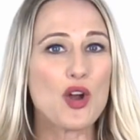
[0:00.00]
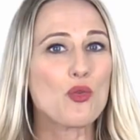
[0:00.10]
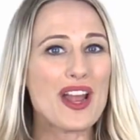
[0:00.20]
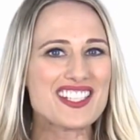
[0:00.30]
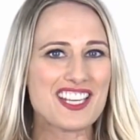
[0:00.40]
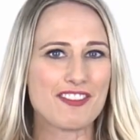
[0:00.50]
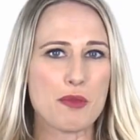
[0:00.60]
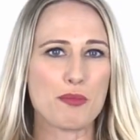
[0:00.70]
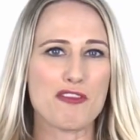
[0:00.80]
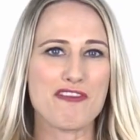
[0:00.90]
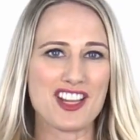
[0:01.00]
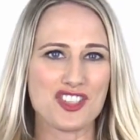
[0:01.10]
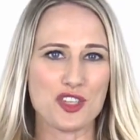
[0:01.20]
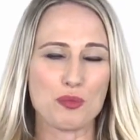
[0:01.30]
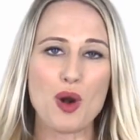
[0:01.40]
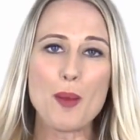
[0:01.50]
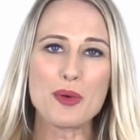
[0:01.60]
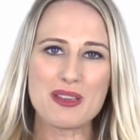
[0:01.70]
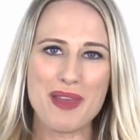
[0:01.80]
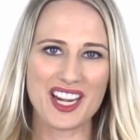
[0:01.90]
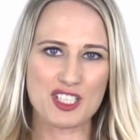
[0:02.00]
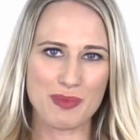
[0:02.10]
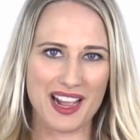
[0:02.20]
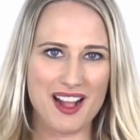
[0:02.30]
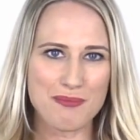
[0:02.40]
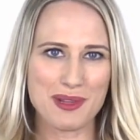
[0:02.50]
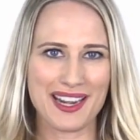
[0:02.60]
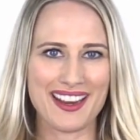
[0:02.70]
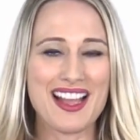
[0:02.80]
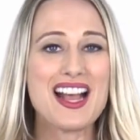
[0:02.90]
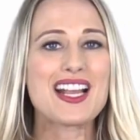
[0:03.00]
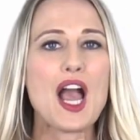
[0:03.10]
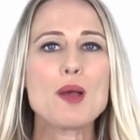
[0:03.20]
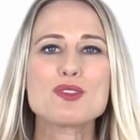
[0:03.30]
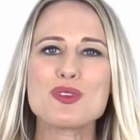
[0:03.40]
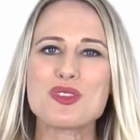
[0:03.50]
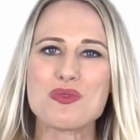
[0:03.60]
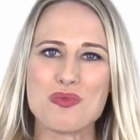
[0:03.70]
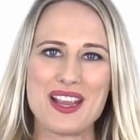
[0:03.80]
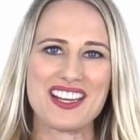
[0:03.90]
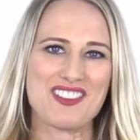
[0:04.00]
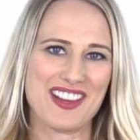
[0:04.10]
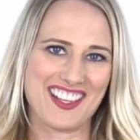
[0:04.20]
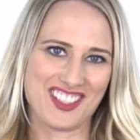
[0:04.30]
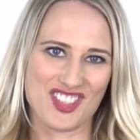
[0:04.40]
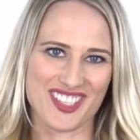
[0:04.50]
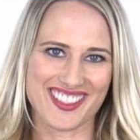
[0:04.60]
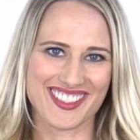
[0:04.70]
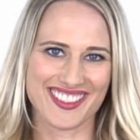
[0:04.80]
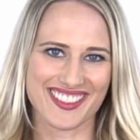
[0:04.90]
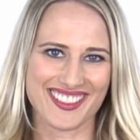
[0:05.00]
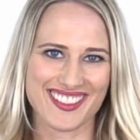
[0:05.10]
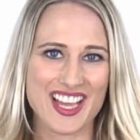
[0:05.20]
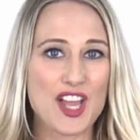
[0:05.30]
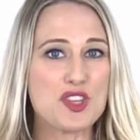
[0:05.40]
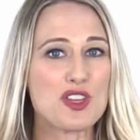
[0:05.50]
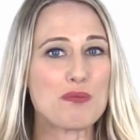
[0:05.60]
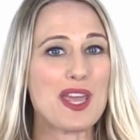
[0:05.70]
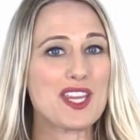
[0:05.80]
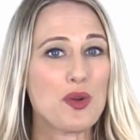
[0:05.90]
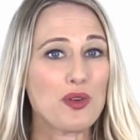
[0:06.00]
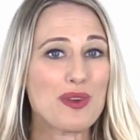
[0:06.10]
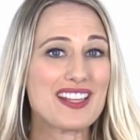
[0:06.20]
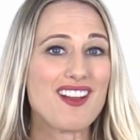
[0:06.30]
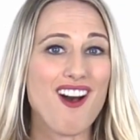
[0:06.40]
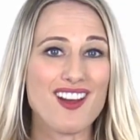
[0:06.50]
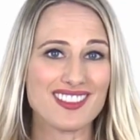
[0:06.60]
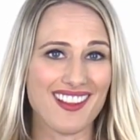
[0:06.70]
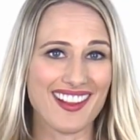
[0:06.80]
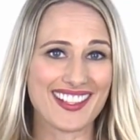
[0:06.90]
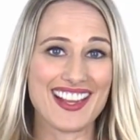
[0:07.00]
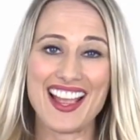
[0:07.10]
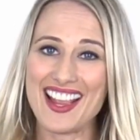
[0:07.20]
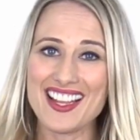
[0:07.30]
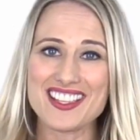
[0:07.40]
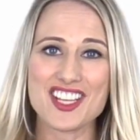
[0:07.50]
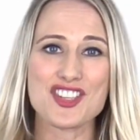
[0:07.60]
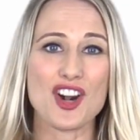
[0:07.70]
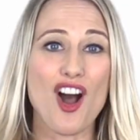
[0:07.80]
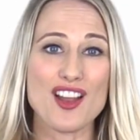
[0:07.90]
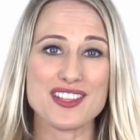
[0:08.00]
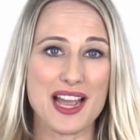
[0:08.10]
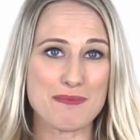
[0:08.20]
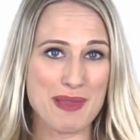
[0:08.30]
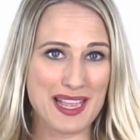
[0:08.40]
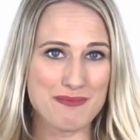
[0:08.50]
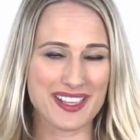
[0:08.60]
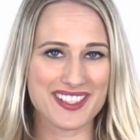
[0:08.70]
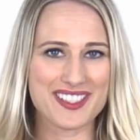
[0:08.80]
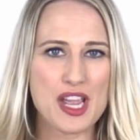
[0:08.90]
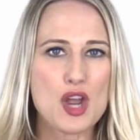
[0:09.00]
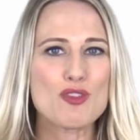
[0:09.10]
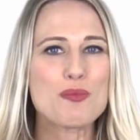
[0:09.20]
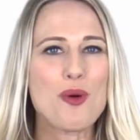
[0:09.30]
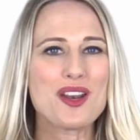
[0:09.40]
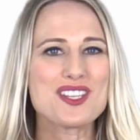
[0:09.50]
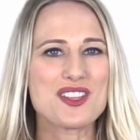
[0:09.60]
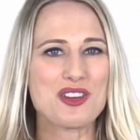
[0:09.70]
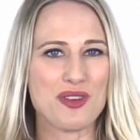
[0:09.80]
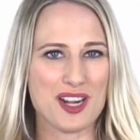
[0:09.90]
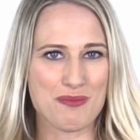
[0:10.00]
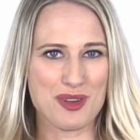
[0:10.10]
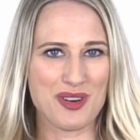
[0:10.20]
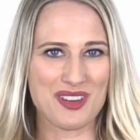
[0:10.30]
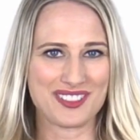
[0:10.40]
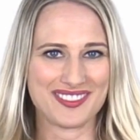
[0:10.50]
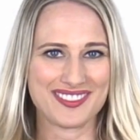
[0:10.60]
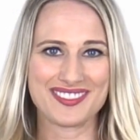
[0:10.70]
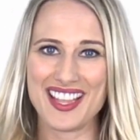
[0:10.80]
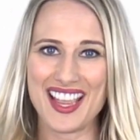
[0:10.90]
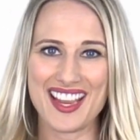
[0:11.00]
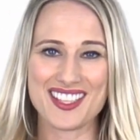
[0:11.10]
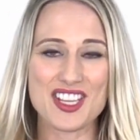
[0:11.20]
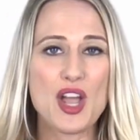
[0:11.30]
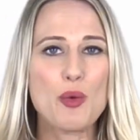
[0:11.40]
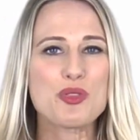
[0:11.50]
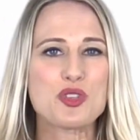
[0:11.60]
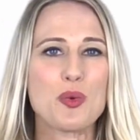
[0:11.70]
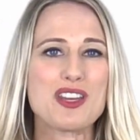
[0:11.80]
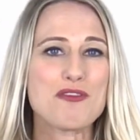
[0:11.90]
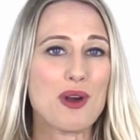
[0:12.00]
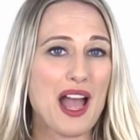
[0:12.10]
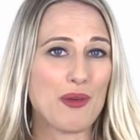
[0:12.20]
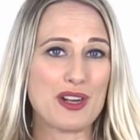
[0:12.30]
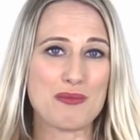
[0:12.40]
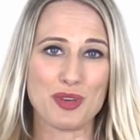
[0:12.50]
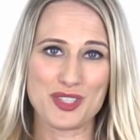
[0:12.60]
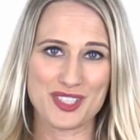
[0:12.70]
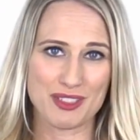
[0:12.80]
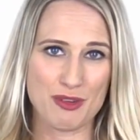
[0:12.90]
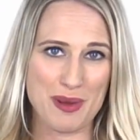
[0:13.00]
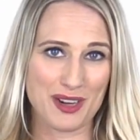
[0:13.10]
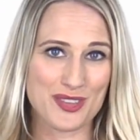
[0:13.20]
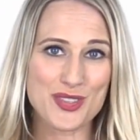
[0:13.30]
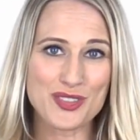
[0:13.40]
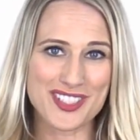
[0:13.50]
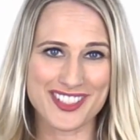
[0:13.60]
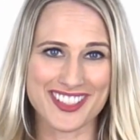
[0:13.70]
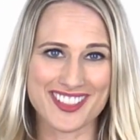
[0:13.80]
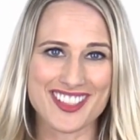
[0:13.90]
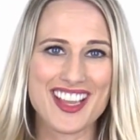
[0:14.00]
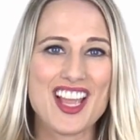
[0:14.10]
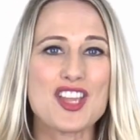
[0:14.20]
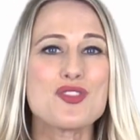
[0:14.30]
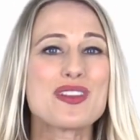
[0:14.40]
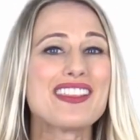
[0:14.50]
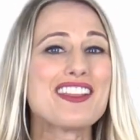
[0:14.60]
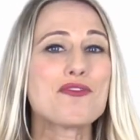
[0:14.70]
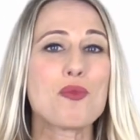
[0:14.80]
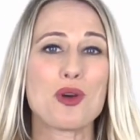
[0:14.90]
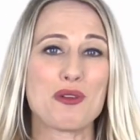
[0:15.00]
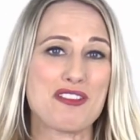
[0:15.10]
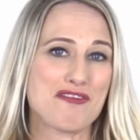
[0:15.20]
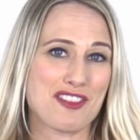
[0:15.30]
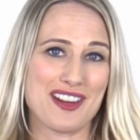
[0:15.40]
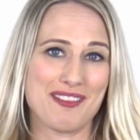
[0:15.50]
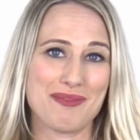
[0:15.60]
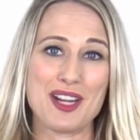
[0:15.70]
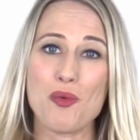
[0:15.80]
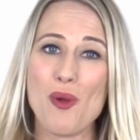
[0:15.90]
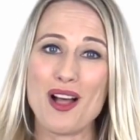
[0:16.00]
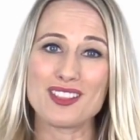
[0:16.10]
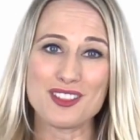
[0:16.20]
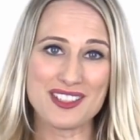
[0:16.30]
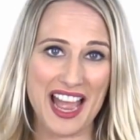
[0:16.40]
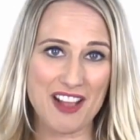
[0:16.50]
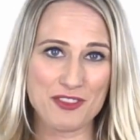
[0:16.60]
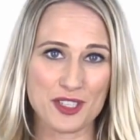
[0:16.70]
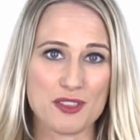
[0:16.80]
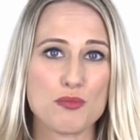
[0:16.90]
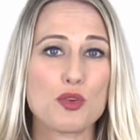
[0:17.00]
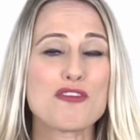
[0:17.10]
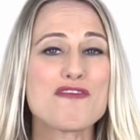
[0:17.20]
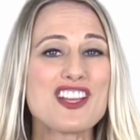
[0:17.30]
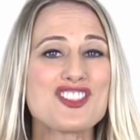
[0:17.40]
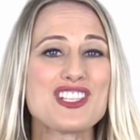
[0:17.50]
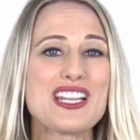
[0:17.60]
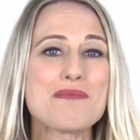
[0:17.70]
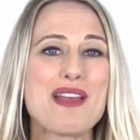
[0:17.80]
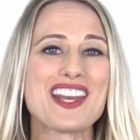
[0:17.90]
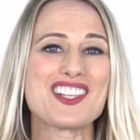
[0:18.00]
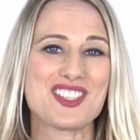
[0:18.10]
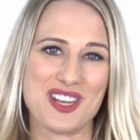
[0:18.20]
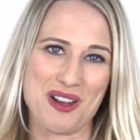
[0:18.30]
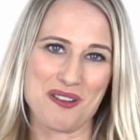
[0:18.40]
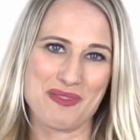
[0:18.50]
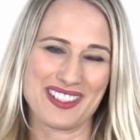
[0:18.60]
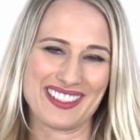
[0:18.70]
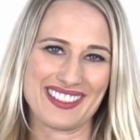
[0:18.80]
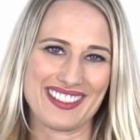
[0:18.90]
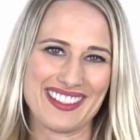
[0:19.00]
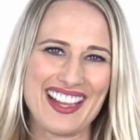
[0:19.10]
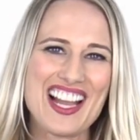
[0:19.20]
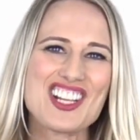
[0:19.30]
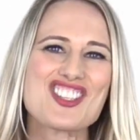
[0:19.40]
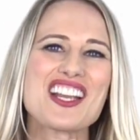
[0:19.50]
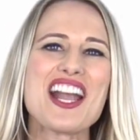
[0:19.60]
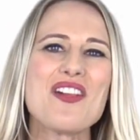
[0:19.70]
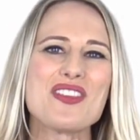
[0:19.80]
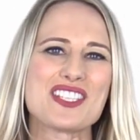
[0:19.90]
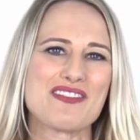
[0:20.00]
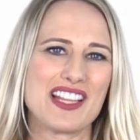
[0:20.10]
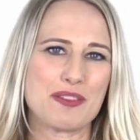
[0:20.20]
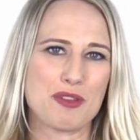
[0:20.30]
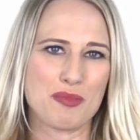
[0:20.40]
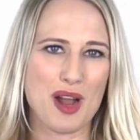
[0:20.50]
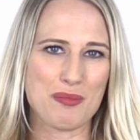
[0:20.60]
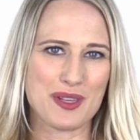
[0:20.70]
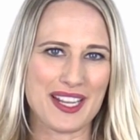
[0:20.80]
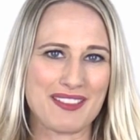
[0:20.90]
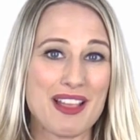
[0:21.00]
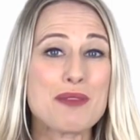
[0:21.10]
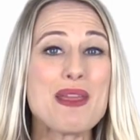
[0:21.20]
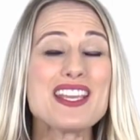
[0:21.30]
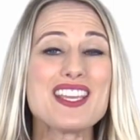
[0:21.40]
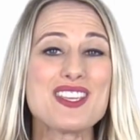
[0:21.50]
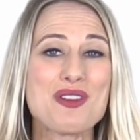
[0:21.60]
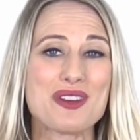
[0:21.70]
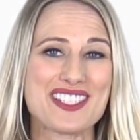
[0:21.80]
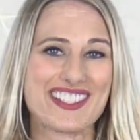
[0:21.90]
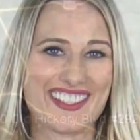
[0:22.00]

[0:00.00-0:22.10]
renting from a professional property management company comes with great advantages. You can pay your rent online and get your on time payments reported to the credit bureau. And with 24 hour emergency repair services, you can live worry free in a well looked after, professionally managed home. Check out this available property and make it yours